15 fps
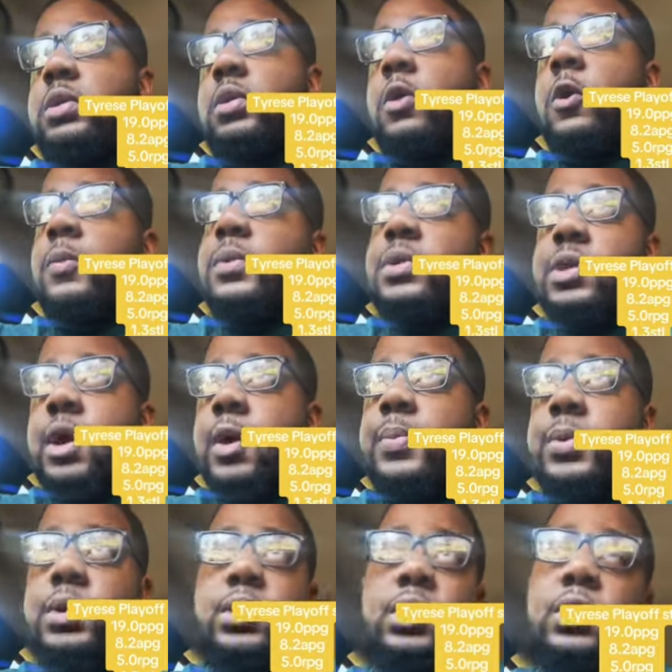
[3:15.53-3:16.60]
Obi
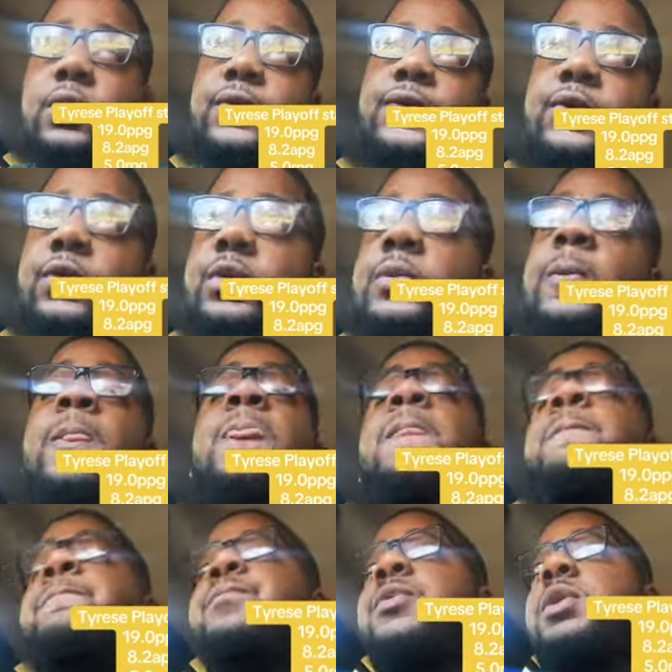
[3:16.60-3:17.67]
Toppin and so forth.
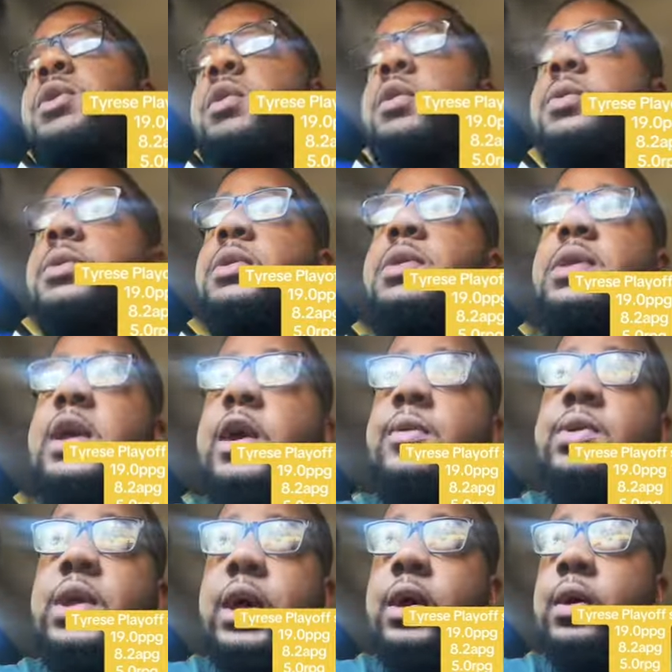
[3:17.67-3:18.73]
So
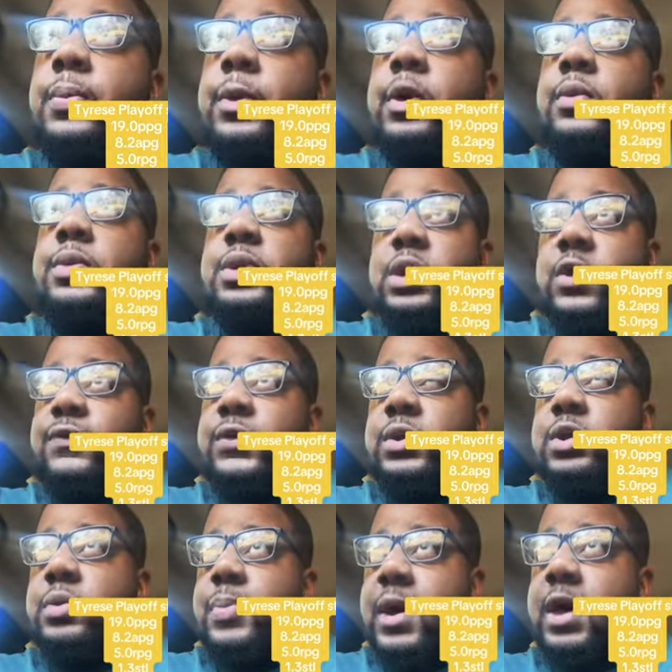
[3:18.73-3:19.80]
Tyrese Hailburton was definitely in
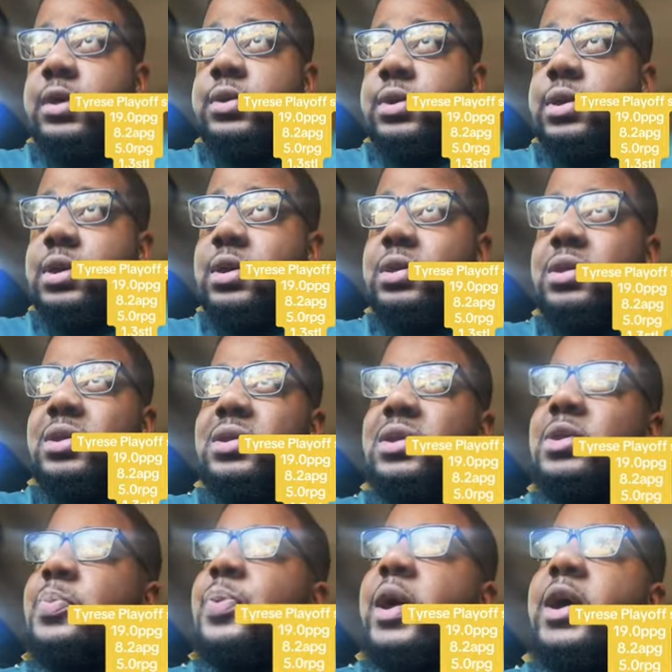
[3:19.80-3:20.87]
his bag this season,
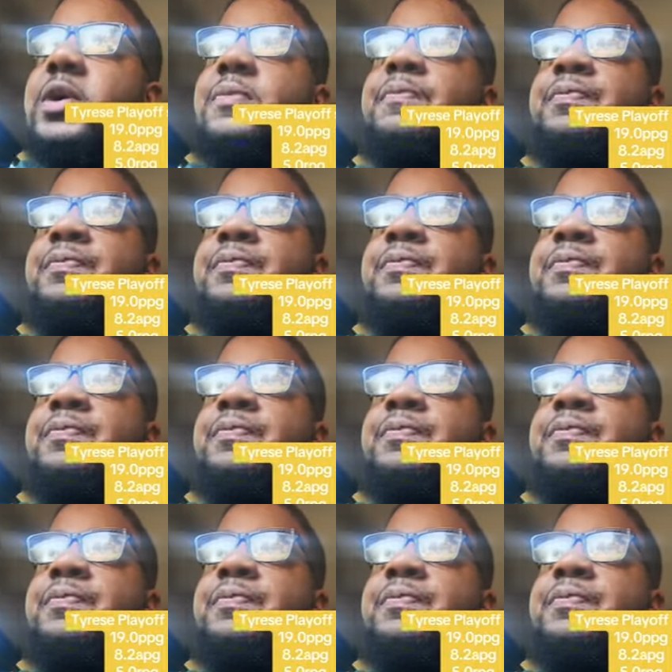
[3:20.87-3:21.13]
despite